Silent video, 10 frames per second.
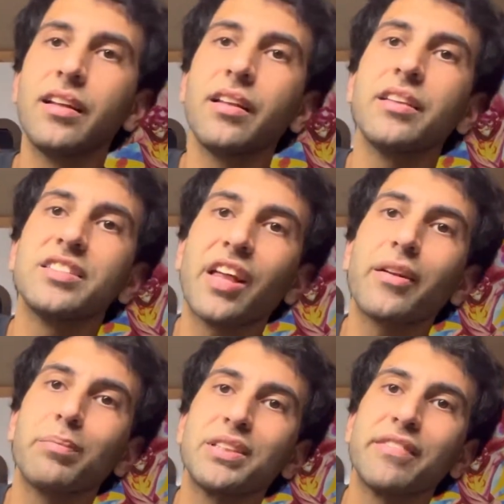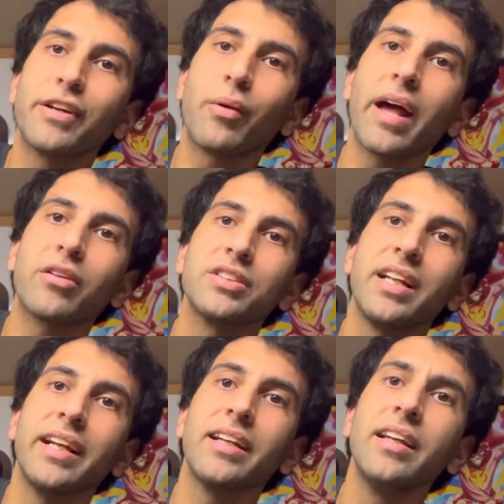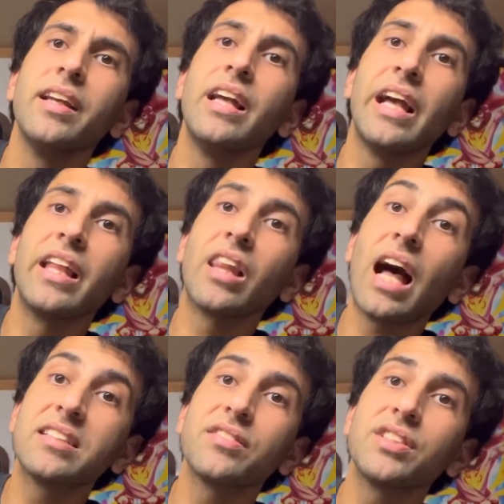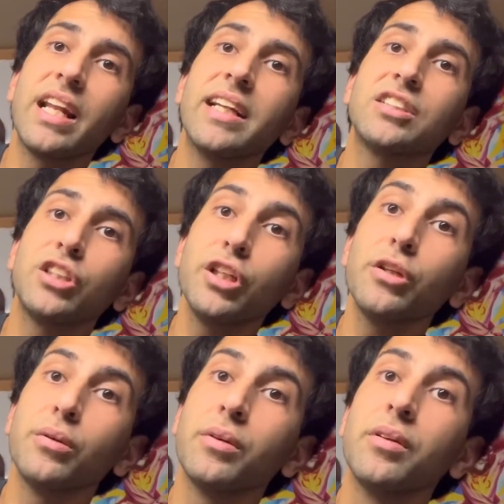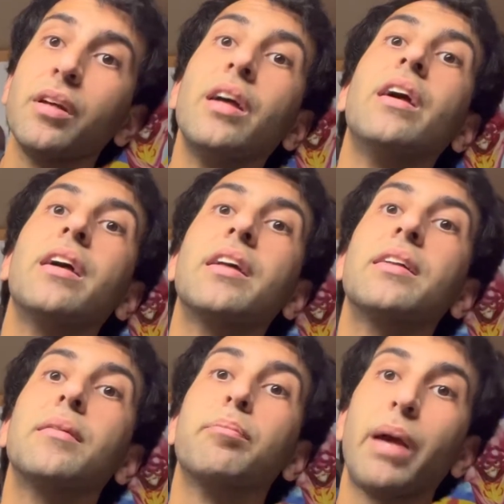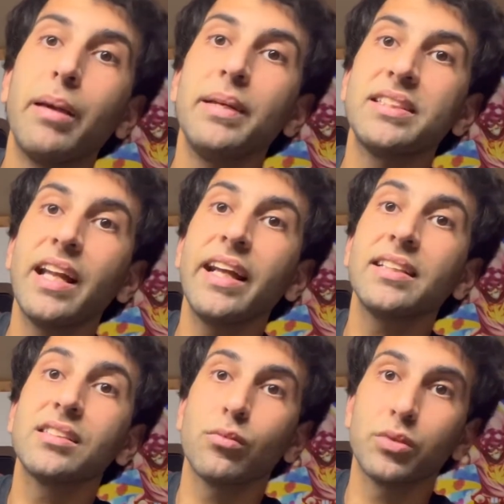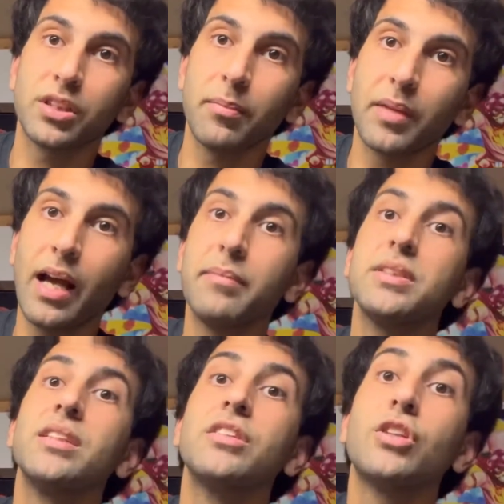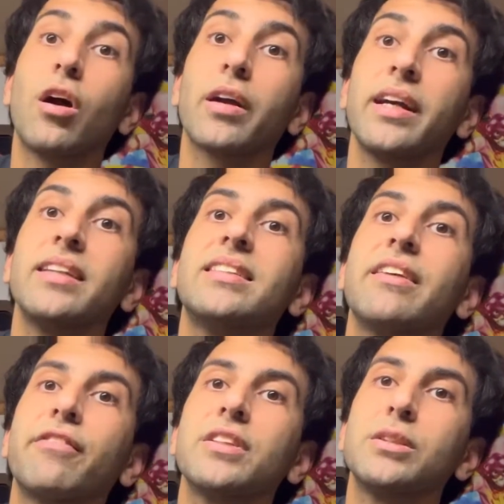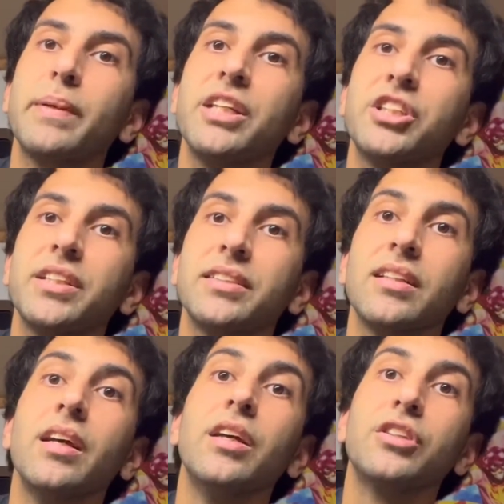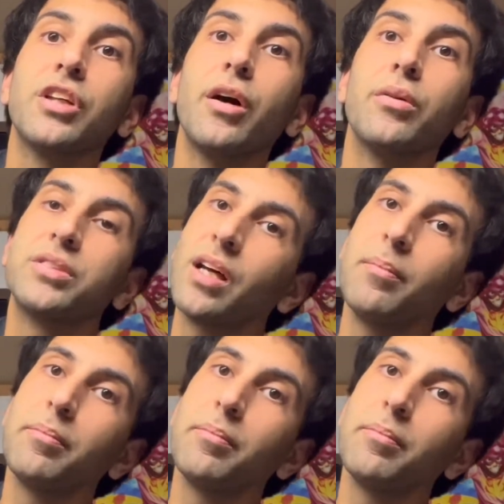the southern Pacific rattlesnake. And lots of snakes too. Baby snakes will sometimes target different species. So some